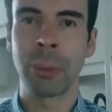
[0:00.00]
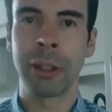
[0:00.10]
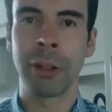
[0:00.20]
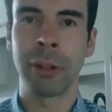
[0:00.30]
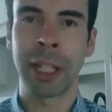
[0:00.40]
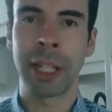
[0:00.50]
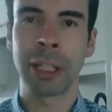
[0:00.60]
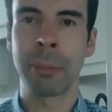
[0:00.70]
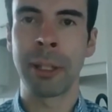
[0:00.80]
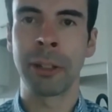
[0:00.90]
with our
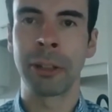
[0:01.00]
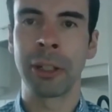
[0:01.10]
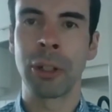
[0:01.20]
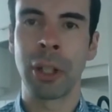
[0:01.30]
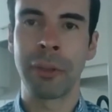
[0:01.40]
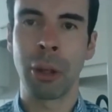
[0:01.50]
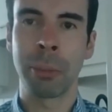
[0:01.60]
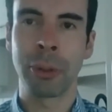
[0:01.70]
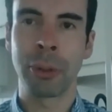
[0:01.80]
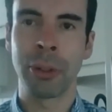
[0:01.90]
guest speaker, and you'll have the
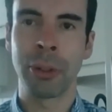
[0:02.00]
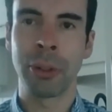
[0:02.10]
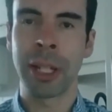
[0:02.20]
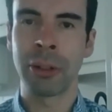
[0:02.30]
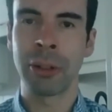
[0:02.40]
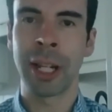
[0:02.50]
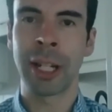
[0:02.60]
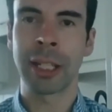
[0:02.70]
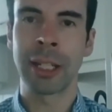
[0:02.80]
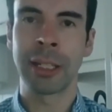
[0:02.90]
opportunity to interact
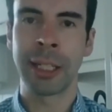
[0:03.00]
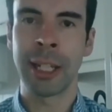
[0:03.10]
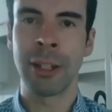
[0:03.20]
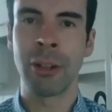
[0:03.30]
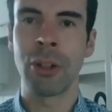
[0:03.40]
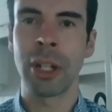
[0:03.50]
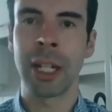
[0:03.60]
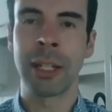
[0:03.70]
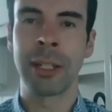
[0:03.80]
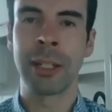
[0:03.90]
and engage
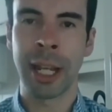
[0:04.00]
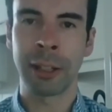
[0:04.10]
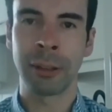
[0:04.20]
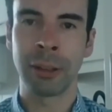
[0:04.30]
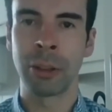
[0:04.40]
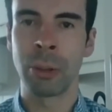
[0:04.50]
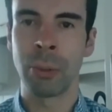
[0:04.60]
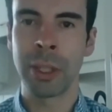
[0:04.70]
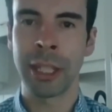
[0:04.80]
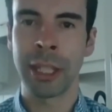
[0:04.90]
in dialogue
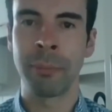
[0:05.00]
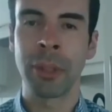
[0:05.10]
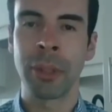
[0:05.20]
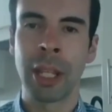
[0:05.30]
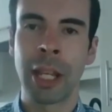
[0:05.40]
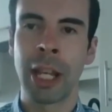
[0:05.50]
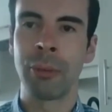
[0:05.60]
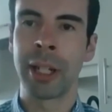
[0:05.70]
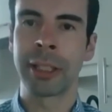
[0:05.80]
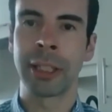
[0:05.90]
with him,
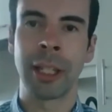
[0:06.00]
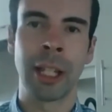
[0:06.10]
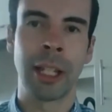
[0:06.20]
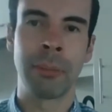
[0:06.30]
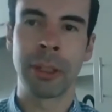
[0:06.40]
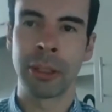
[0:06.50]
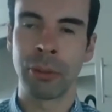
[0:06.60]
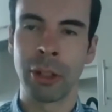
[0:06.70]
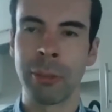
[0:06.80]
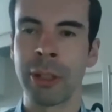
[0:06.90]
raise
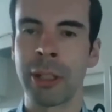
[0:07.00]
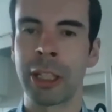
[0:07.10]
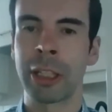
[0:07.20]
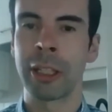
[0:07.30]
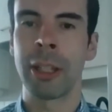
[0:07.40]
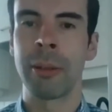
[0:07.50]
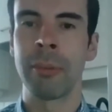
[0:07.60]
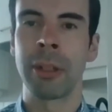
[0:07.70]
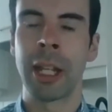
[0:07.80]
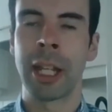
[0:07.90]
disagreement,
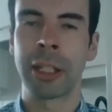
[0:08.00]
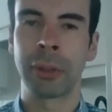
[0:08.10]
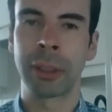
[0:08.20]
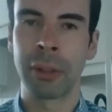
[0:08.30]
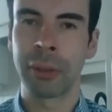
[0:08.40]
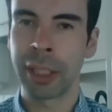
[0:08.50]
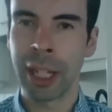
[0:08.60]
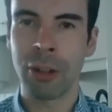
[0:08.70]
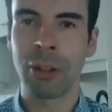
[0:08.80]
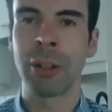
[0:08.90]
ask for
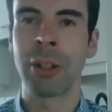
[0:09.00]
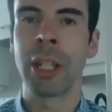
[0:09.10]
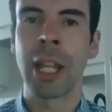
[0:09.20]
clarification,